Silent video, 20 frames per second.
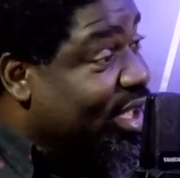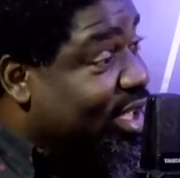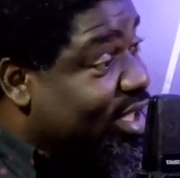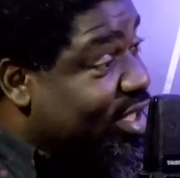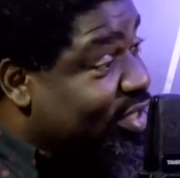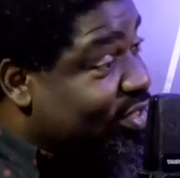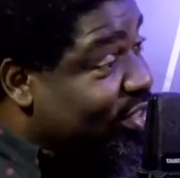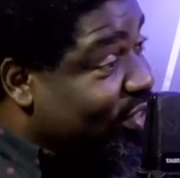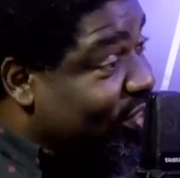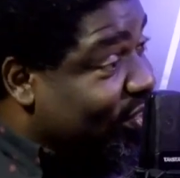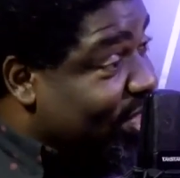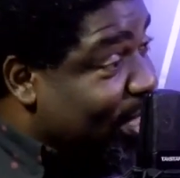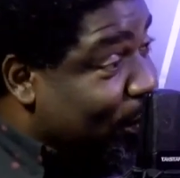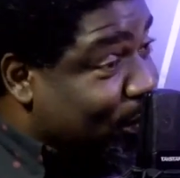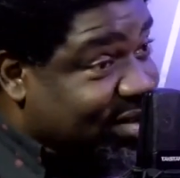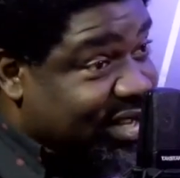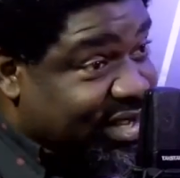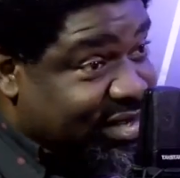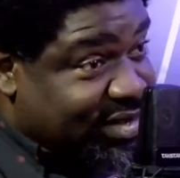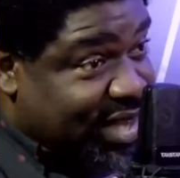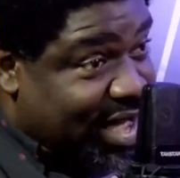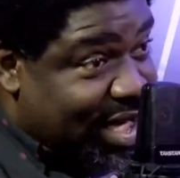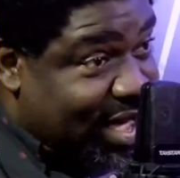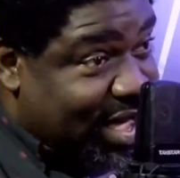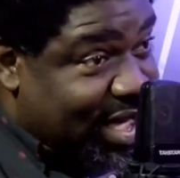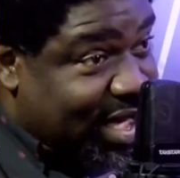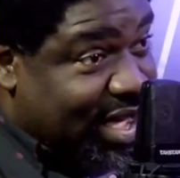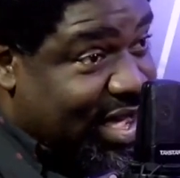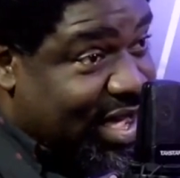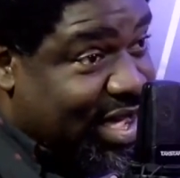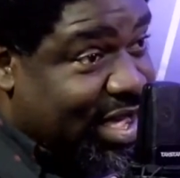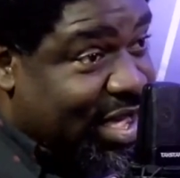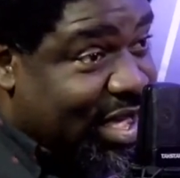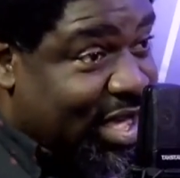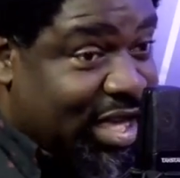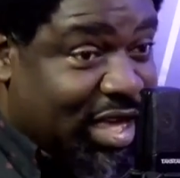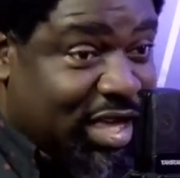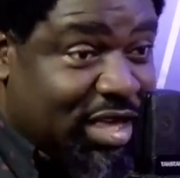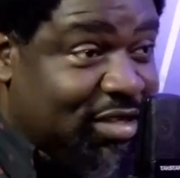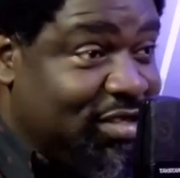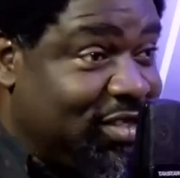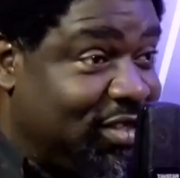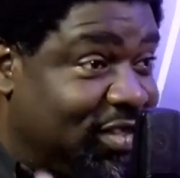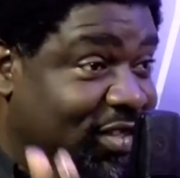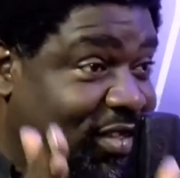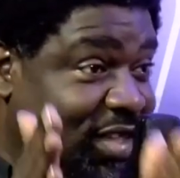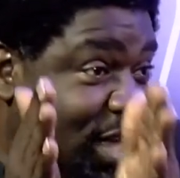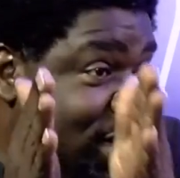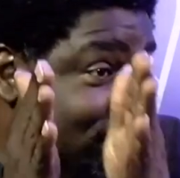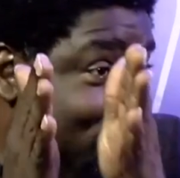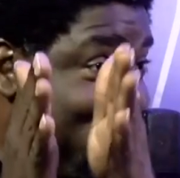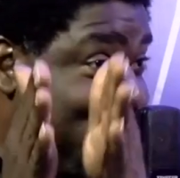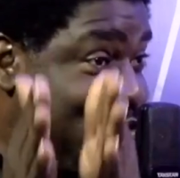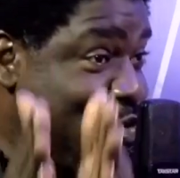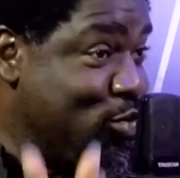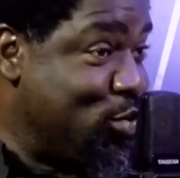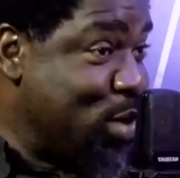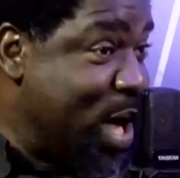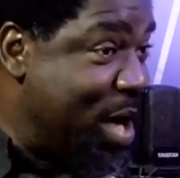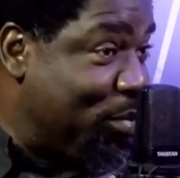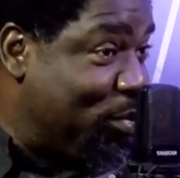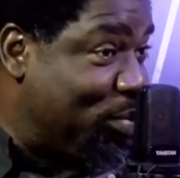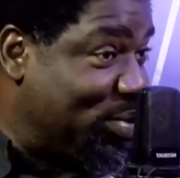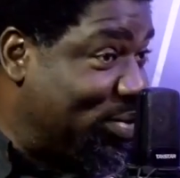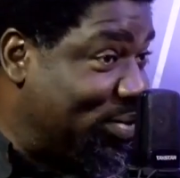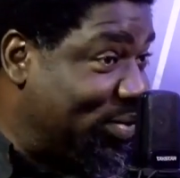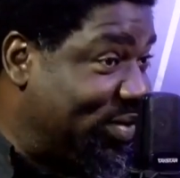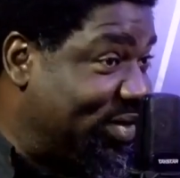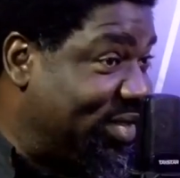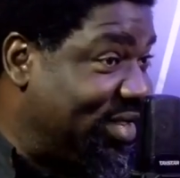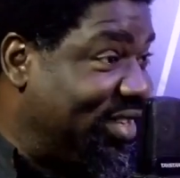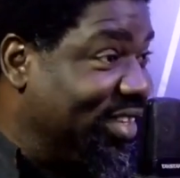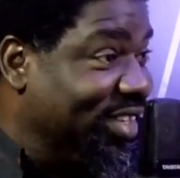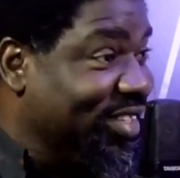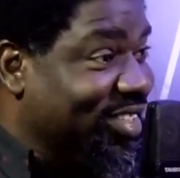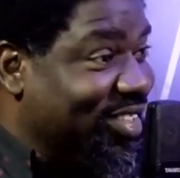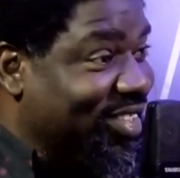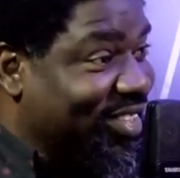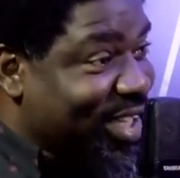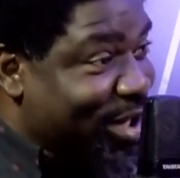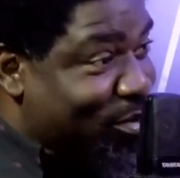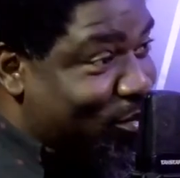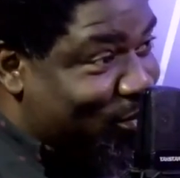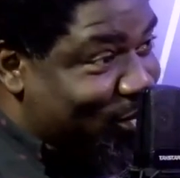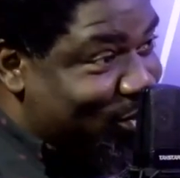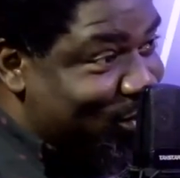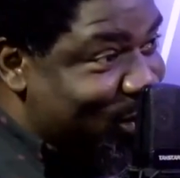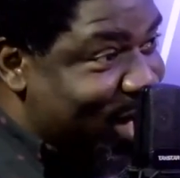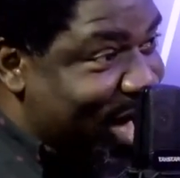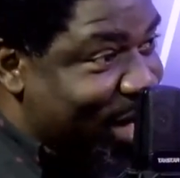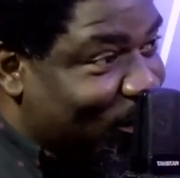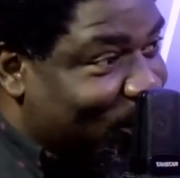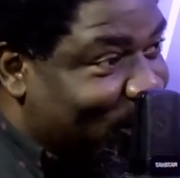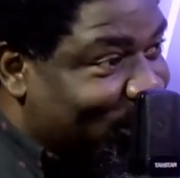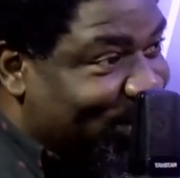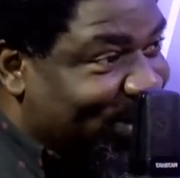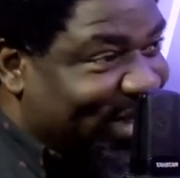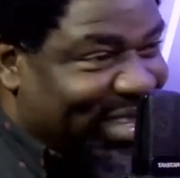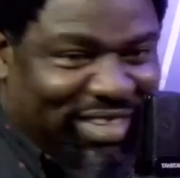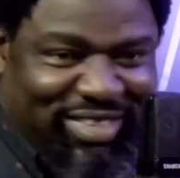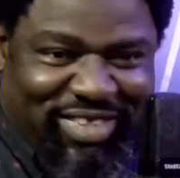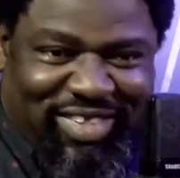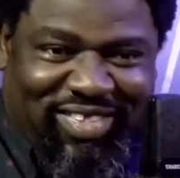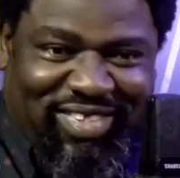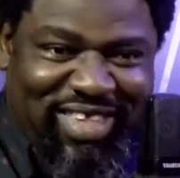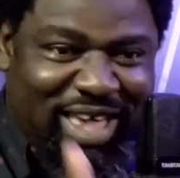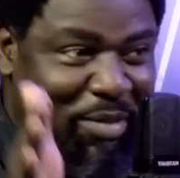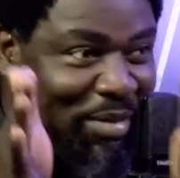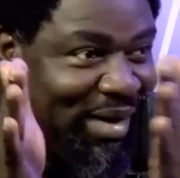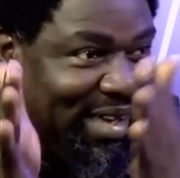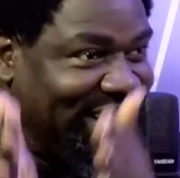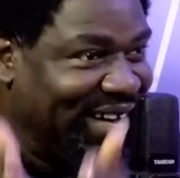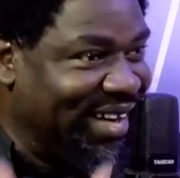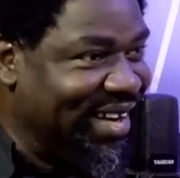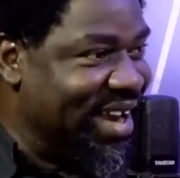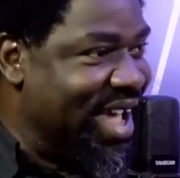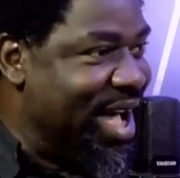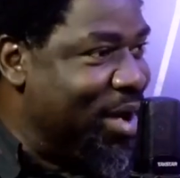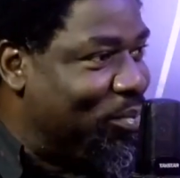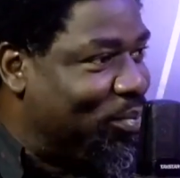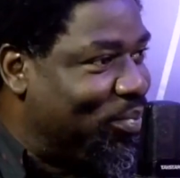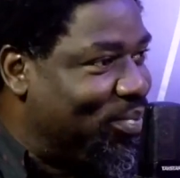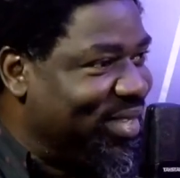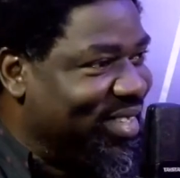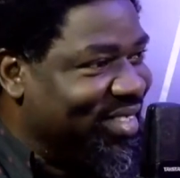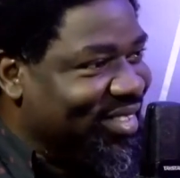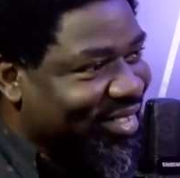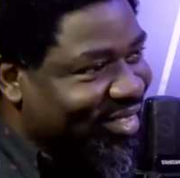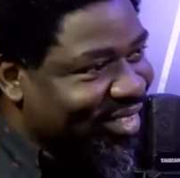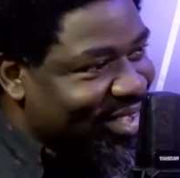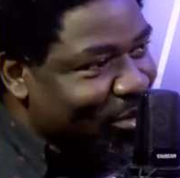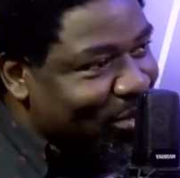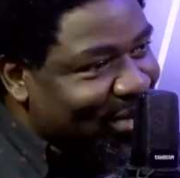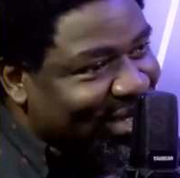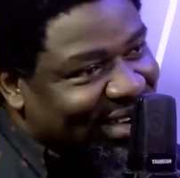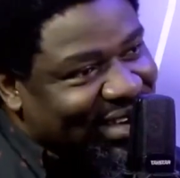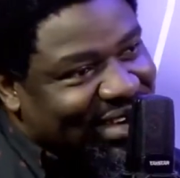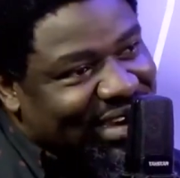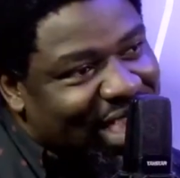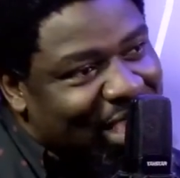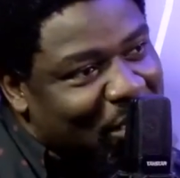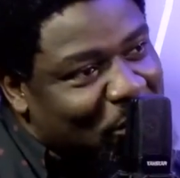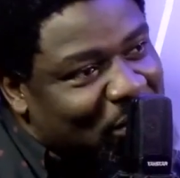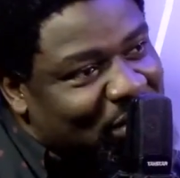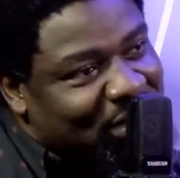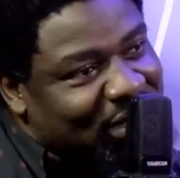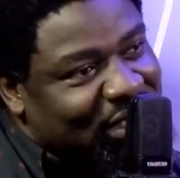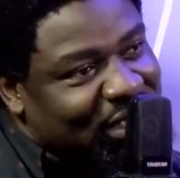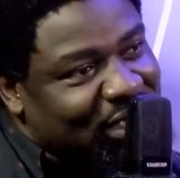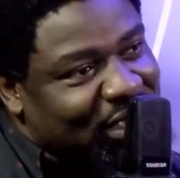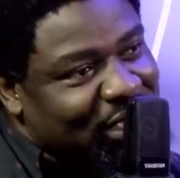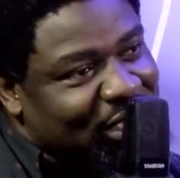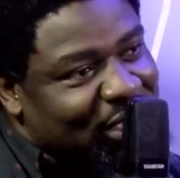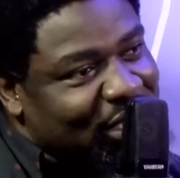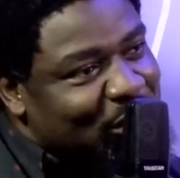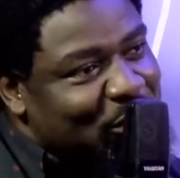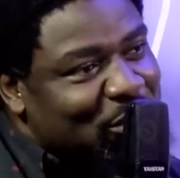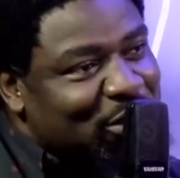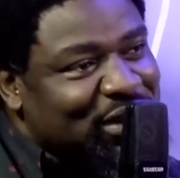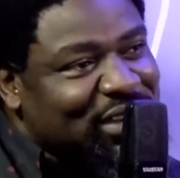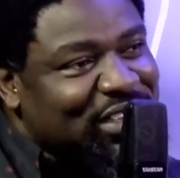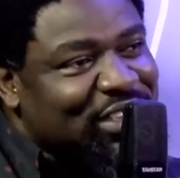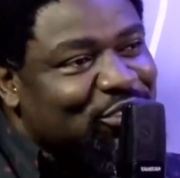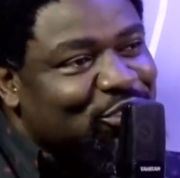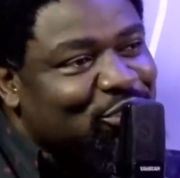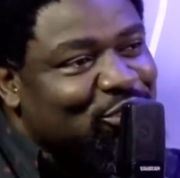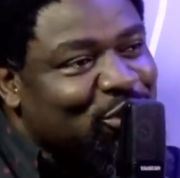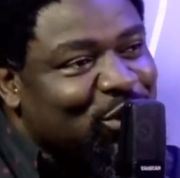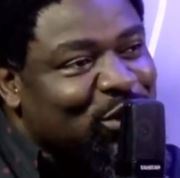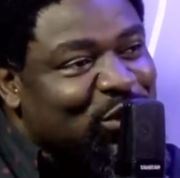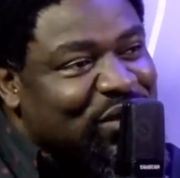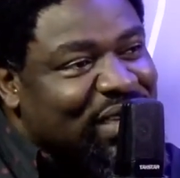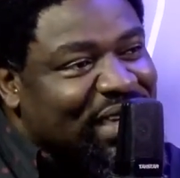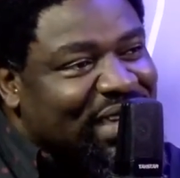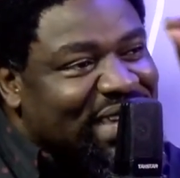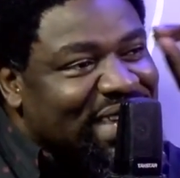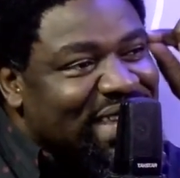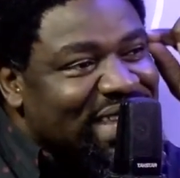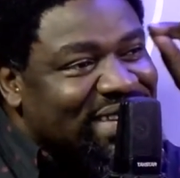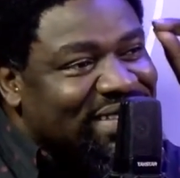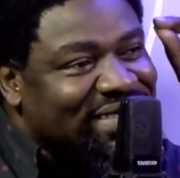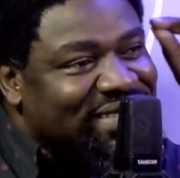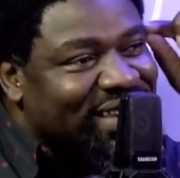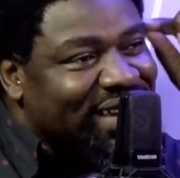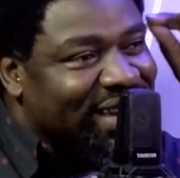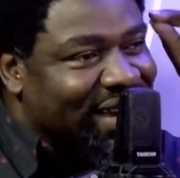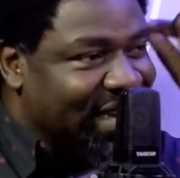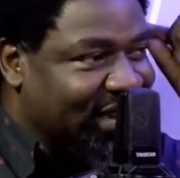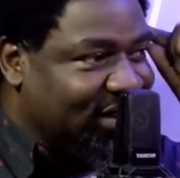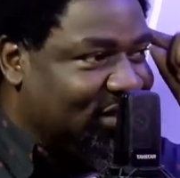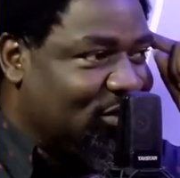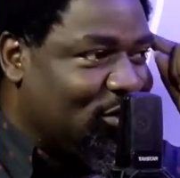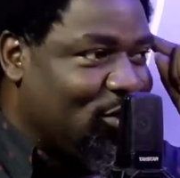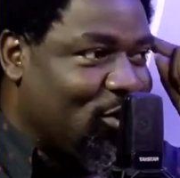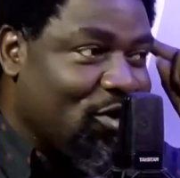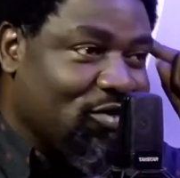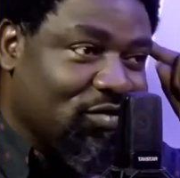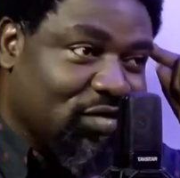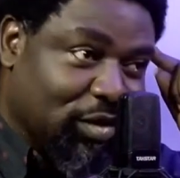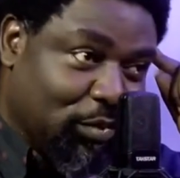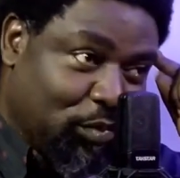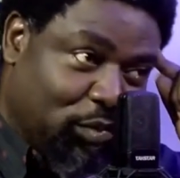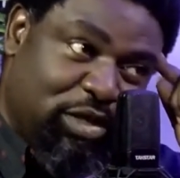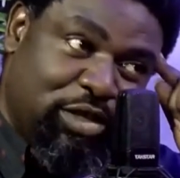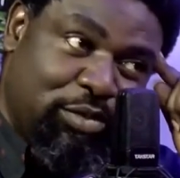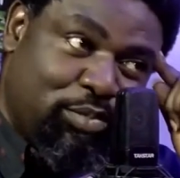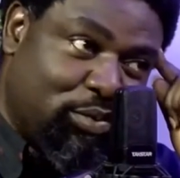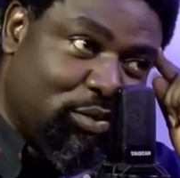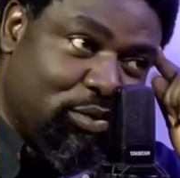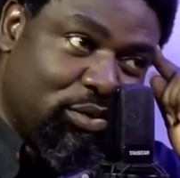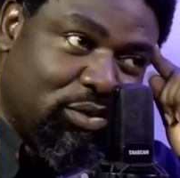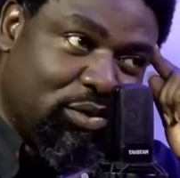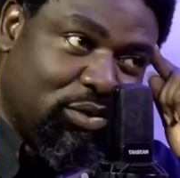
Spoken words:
It's the same data. It's the same blue app. It's the same blue app. It's the same green app. It's the same green app. But it's just the intellect of the people.